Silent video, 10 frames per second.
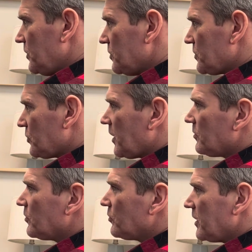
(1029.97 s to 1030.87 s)
you describe
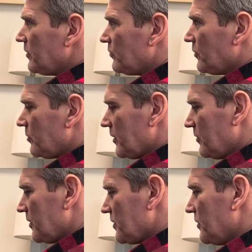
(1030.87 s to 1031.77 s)
a ray for me,
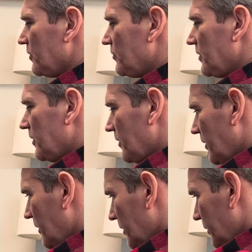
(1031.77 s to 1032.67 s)
Lorenzo? Over here.
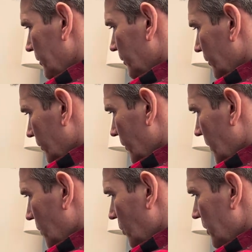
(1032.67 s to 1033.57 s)

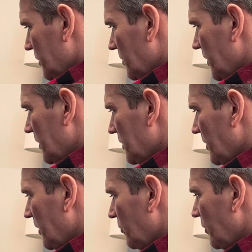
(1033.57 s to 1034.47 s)
What are some things
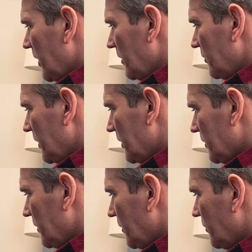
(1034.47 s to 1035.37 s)
about a ray that we need to
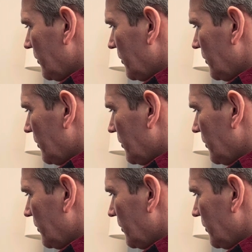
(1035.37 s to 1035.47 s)
know?